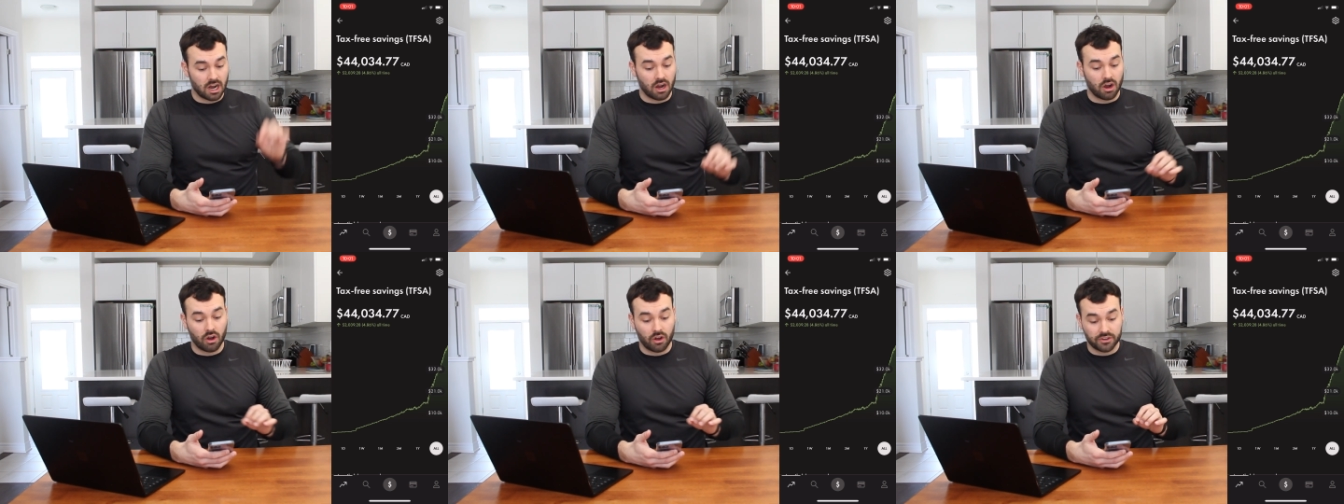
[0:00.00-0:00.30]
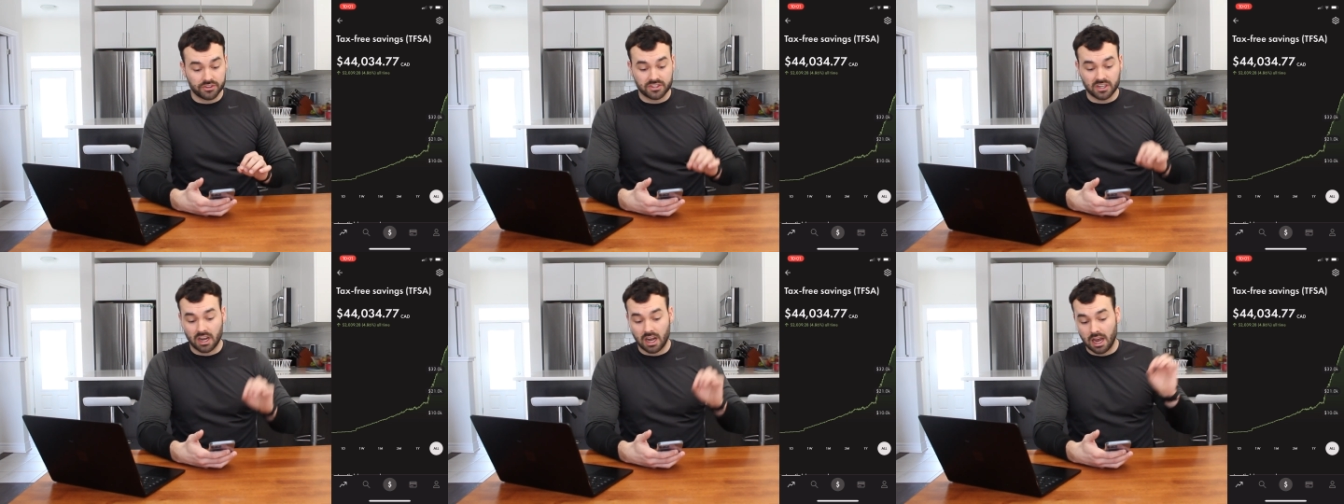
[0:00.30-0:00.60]

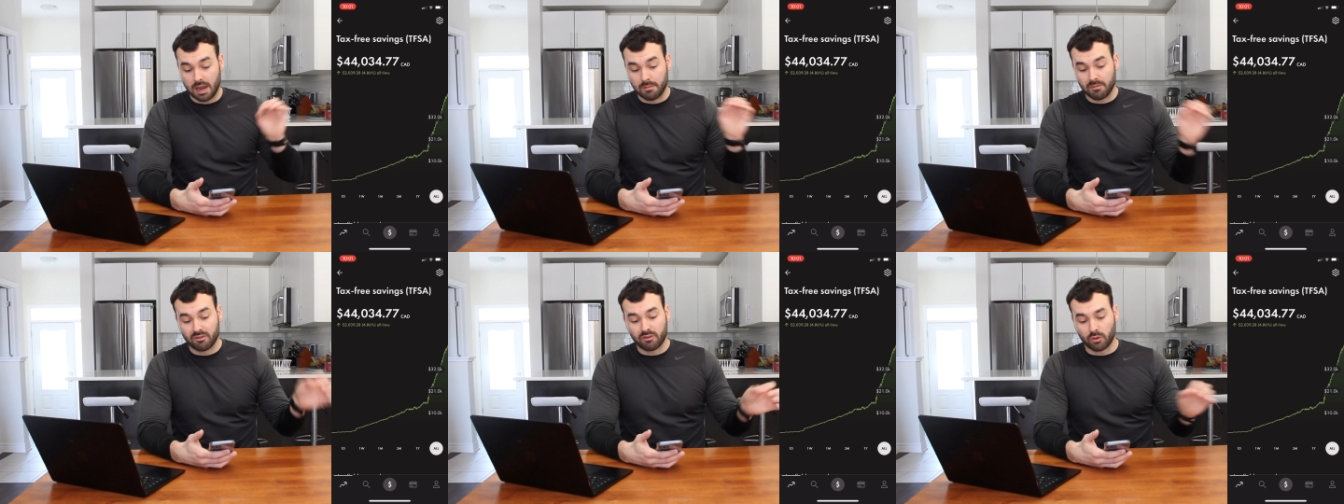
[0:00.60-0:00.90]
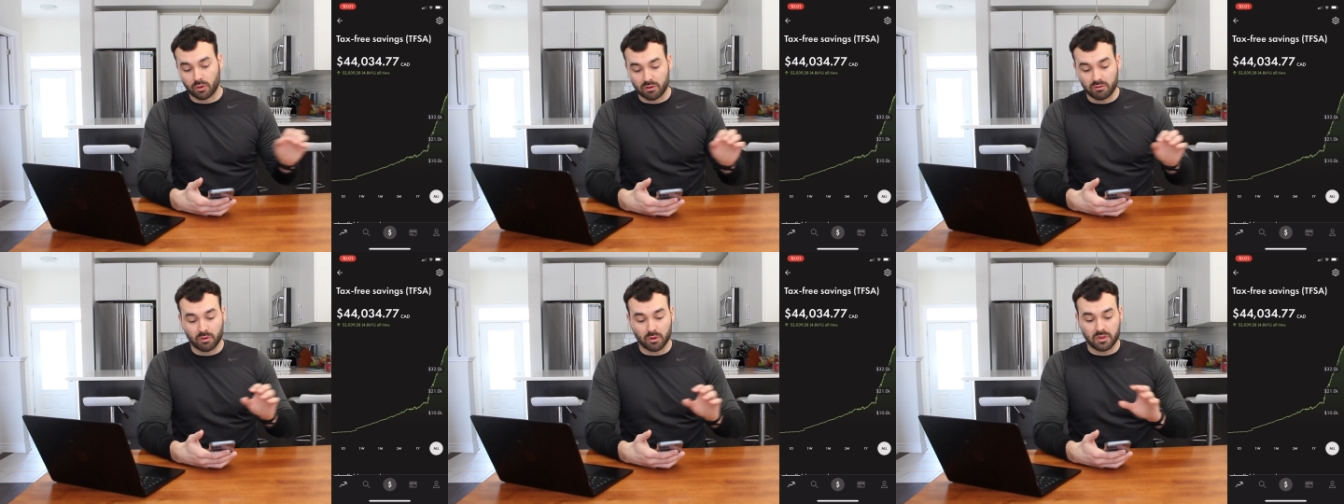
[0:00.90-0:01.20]
all time,
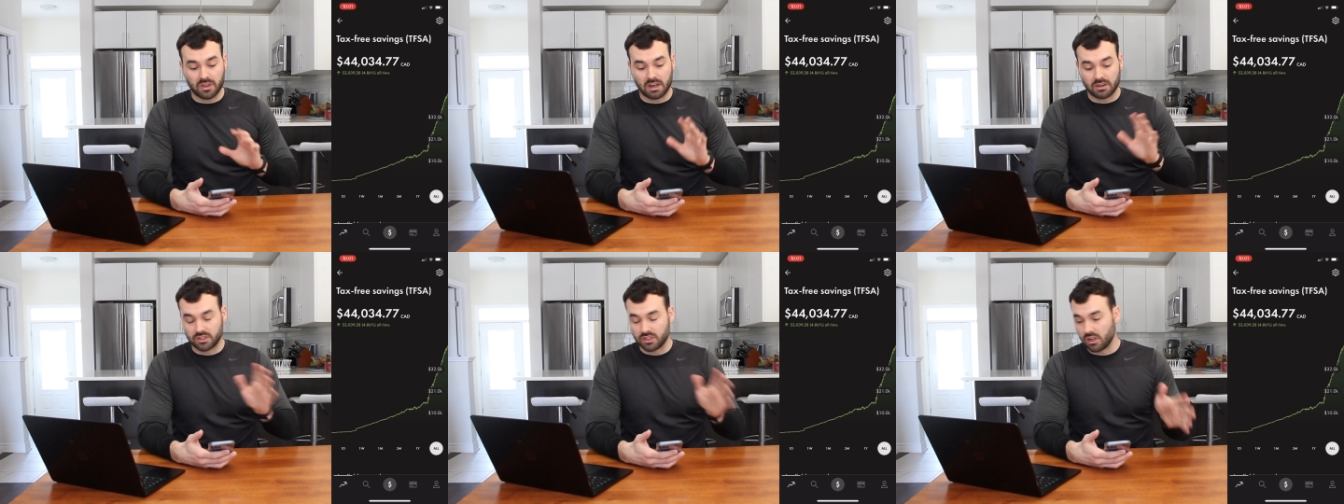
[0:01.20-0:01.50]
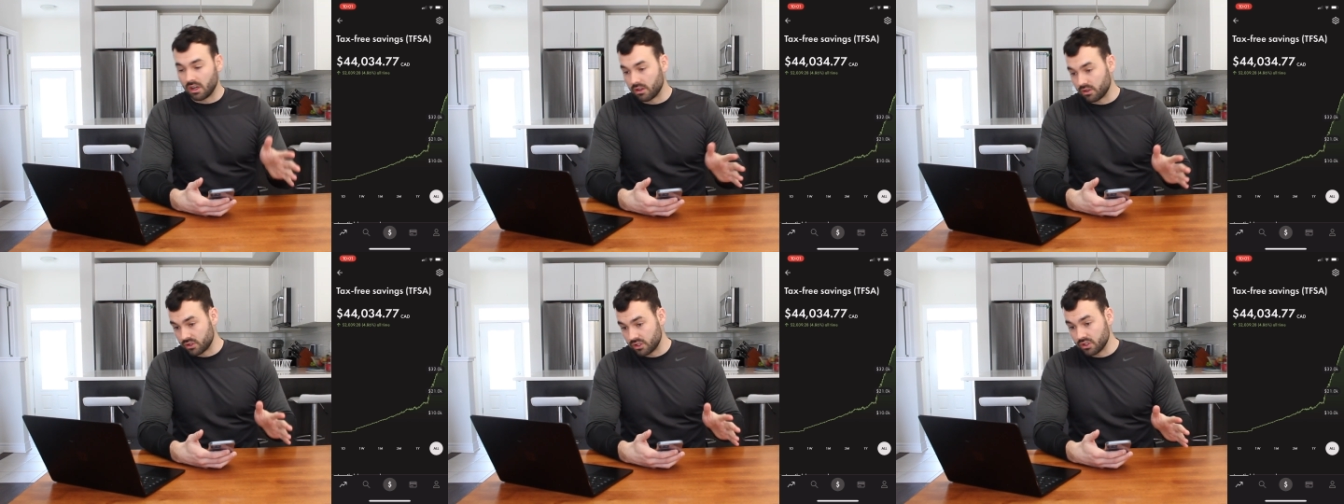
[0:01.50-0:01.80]

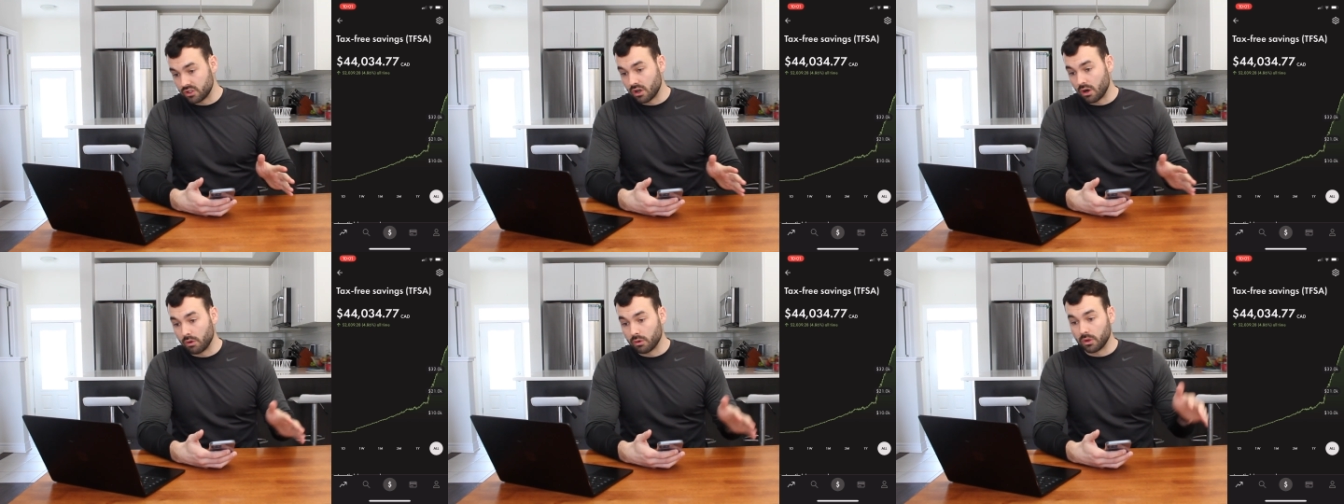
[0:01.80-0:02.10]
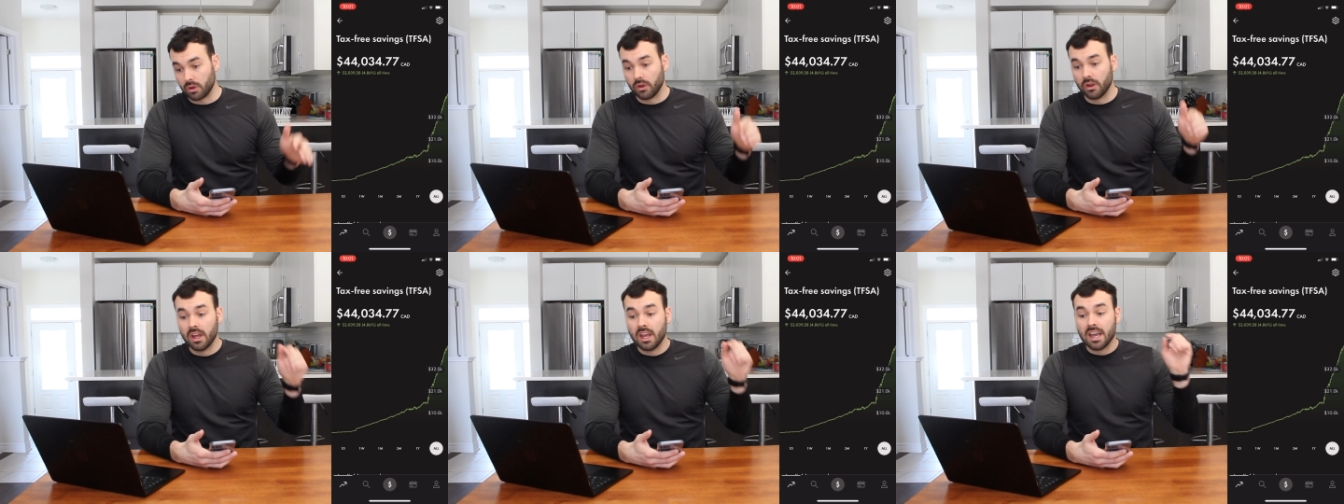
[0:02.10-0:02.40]
$44,000 in
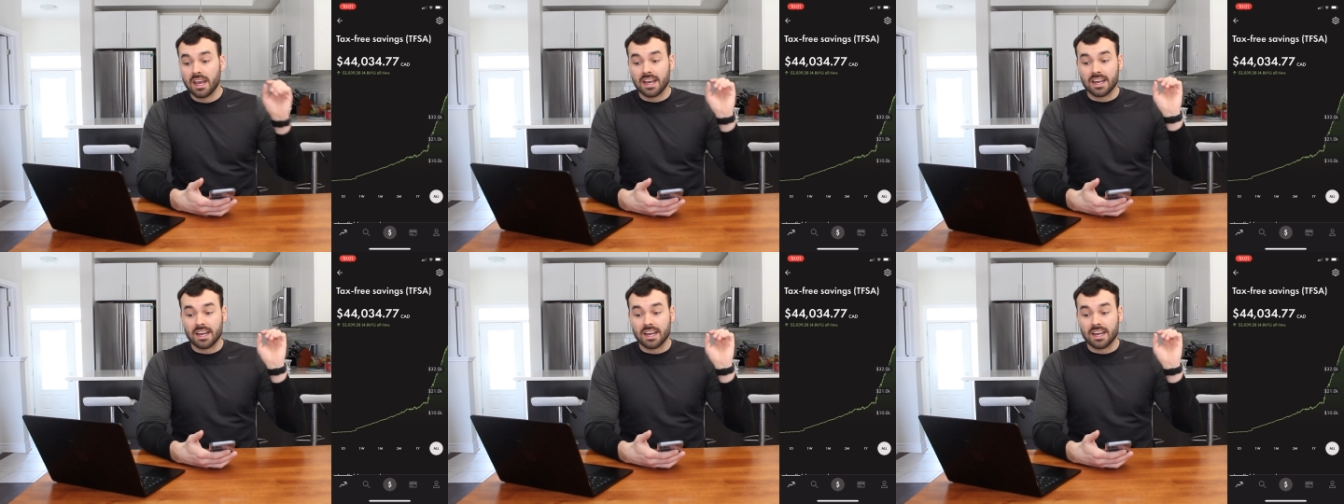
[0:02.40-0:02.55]
total.